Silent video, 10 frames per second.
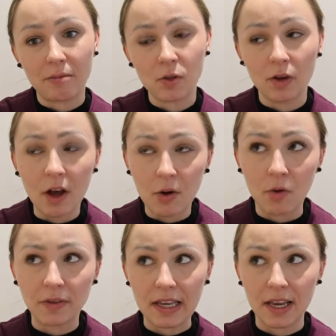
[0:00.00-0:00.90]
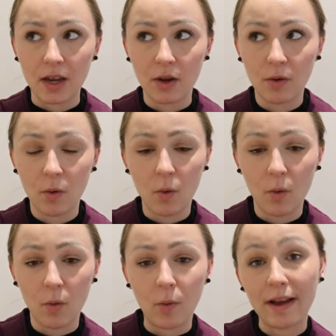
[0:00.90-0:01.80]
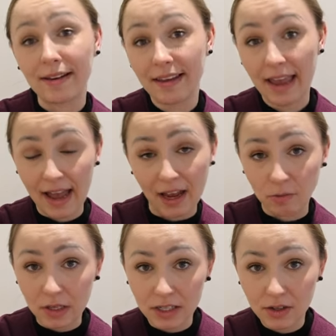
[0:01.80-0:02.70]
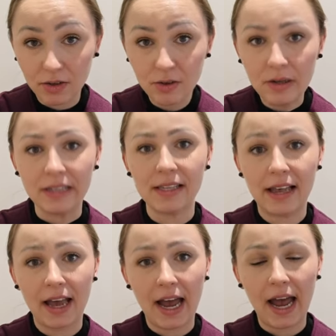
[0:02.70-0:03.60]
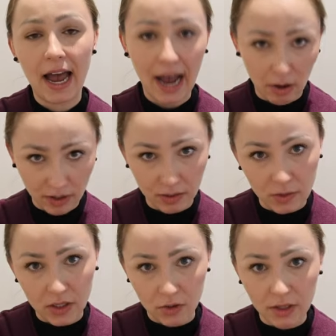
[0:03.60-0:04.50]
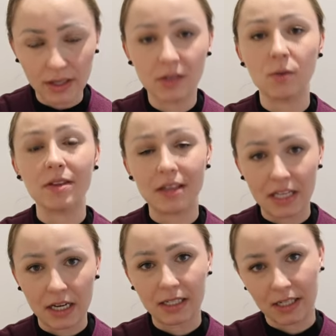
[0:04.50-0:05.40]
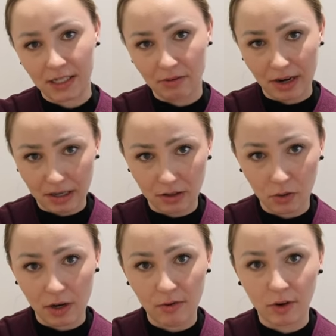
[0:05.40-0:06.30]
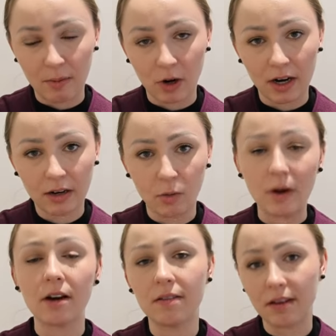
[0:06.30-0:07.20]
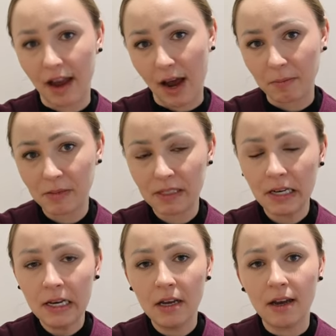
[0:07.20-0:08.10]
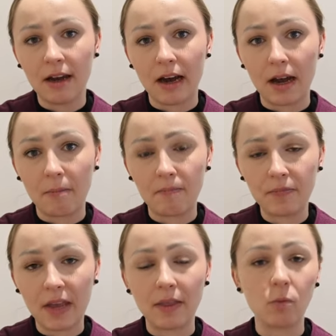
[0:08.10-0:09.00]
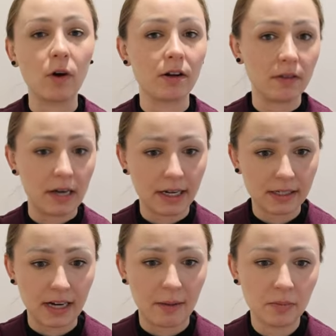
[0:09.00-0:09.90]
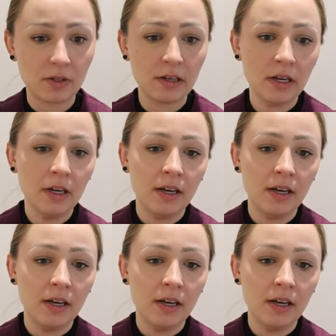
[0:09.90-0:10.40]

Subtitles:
So not only what can we do, it's how can we do this within the existing regulatory framework? Where are the gaps, and then what are the next steps?